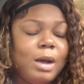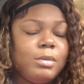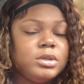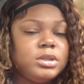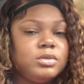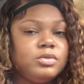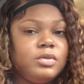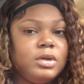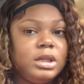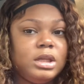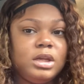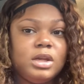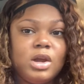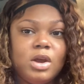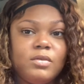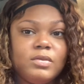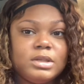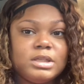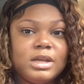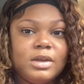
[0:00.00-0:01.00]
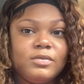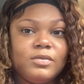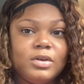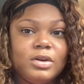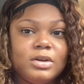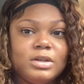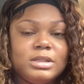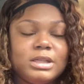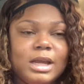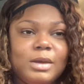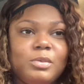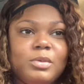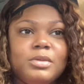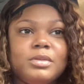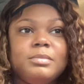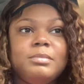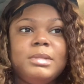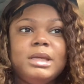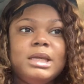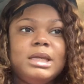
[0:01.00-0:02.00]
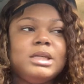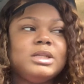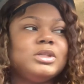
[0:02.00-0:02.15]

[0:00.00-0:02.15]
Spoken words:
was really nervous at first, like with me.